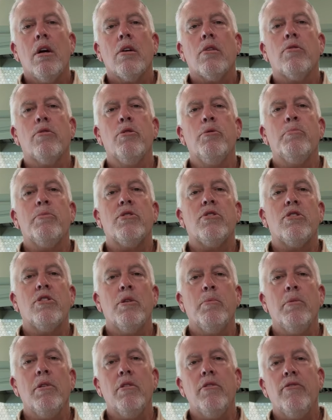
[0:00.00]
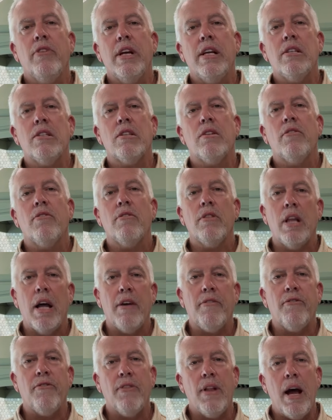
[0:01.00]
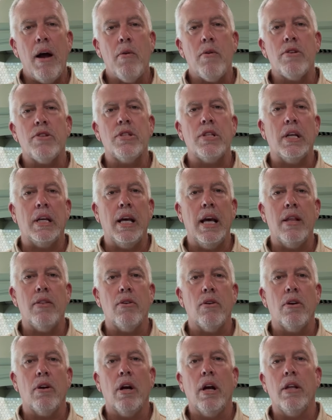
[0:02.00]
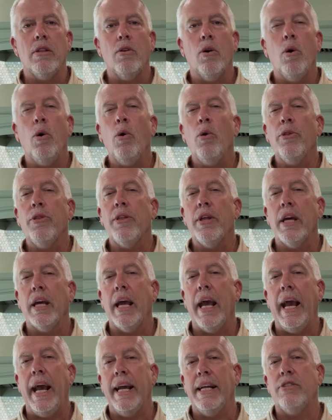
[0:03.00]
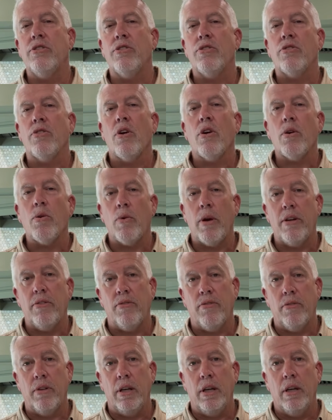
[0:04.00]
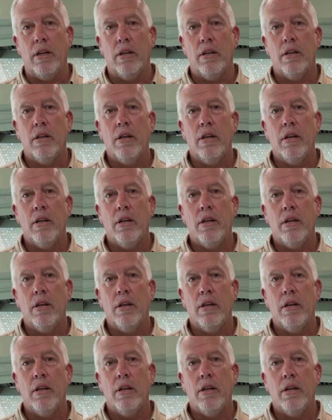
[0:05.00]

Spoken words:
Group similar vase life flowers together and the whole thing ages gracefully.